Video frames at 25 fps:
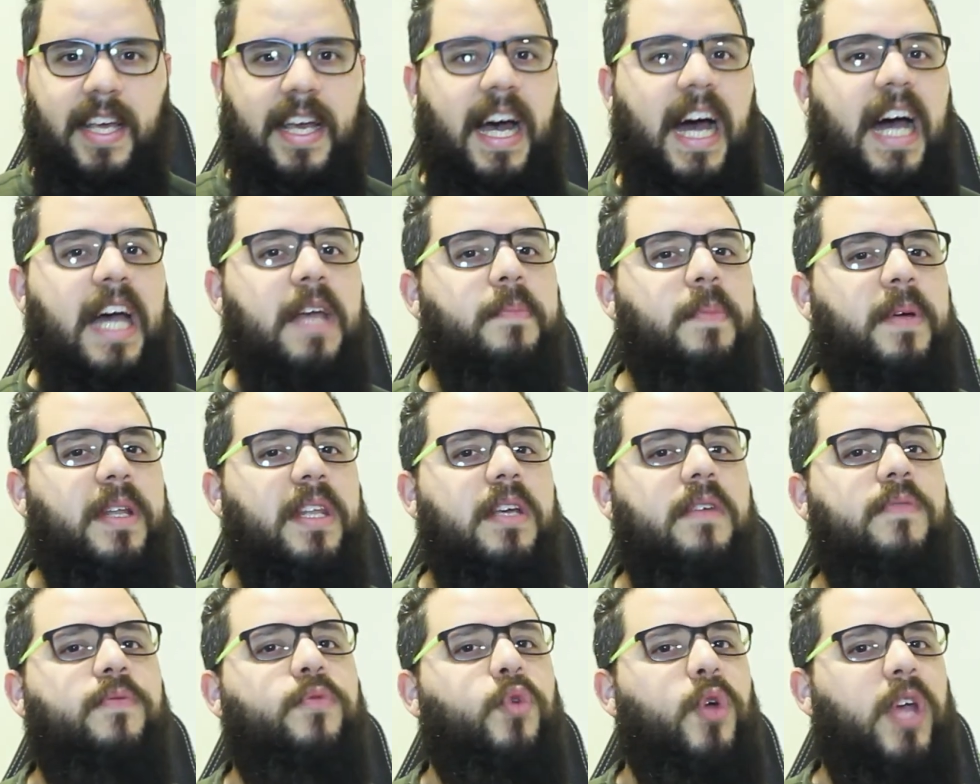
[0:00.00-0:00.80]
I
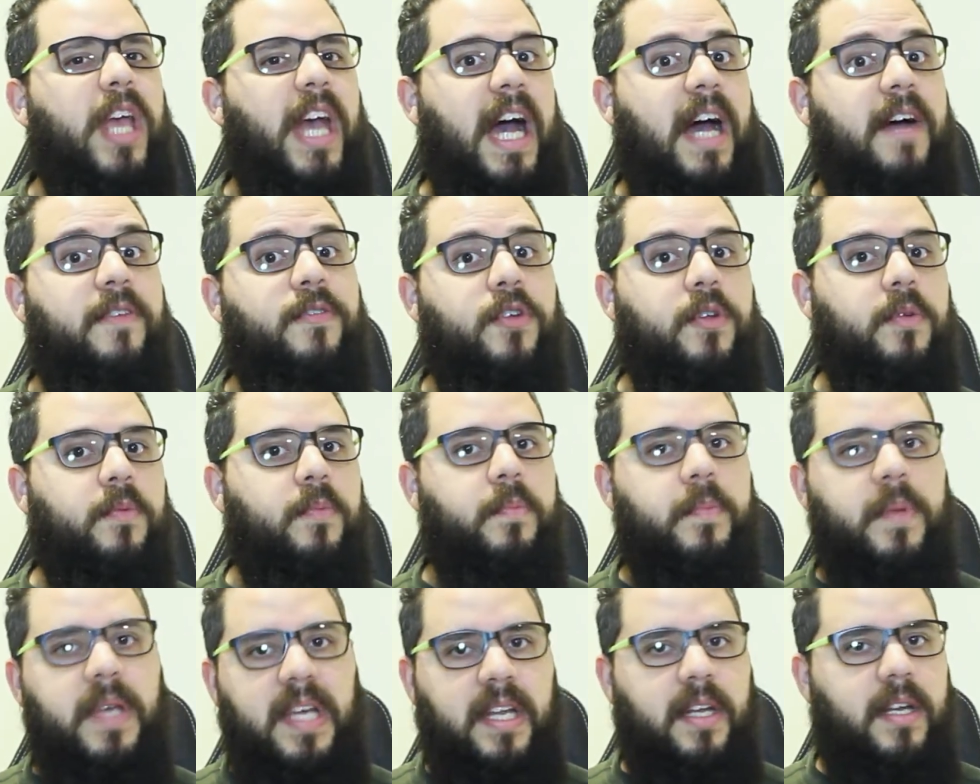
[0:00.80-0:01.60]
believe we haven't
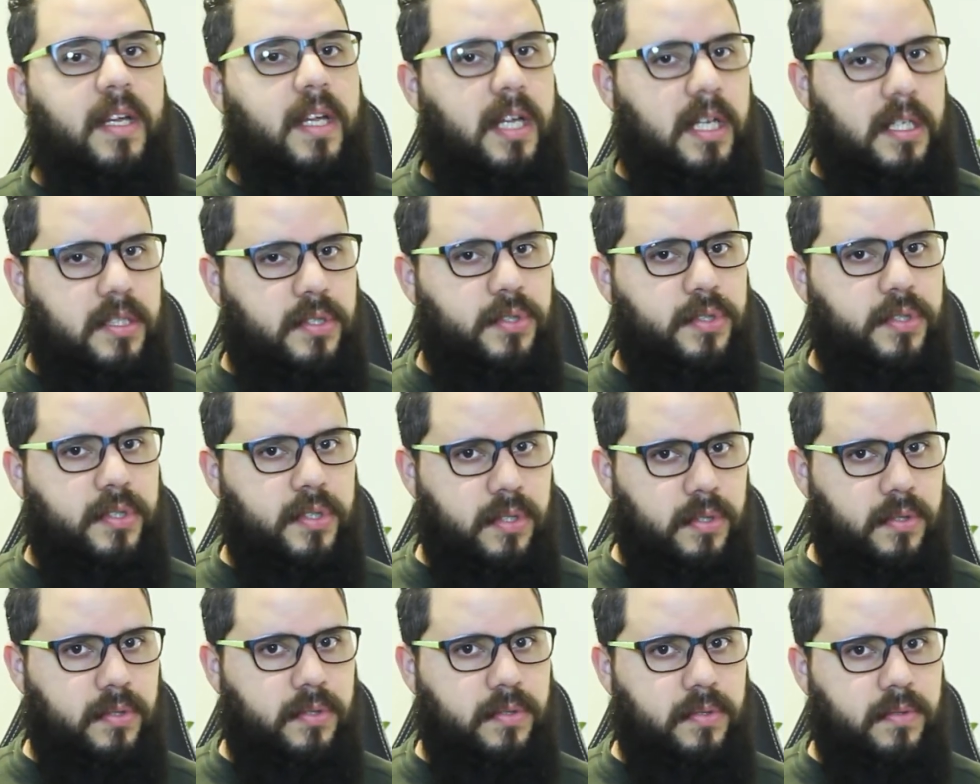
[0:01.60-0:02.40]
been
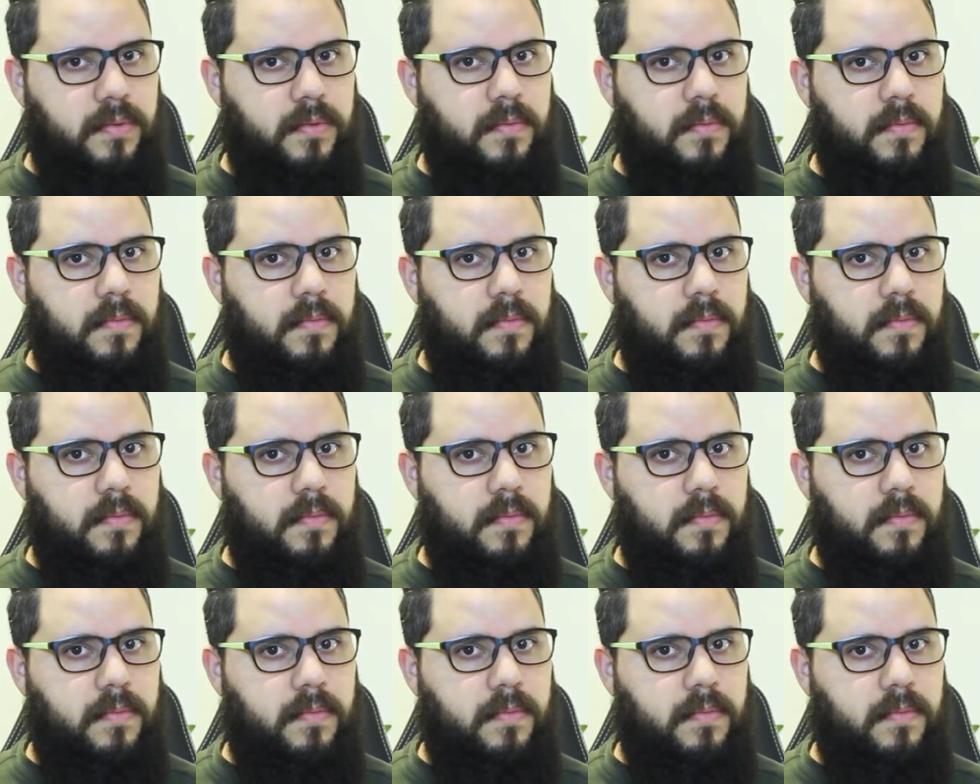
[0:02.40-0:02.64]
introduced.